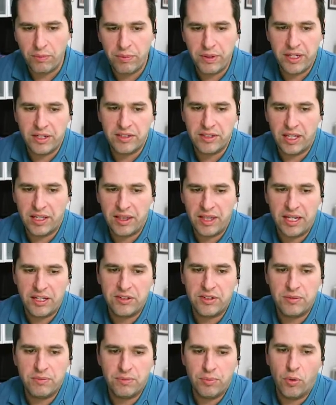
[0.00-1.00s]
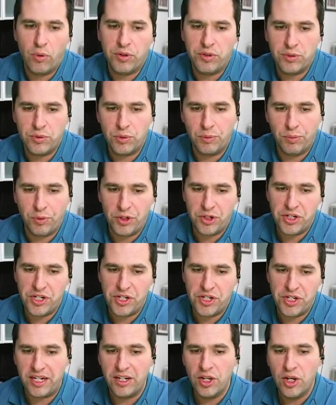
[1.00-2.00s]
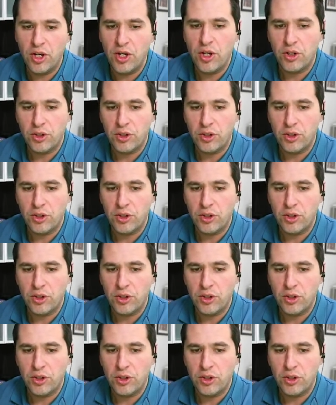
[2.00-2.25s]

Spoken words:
because I think it's important to appreciate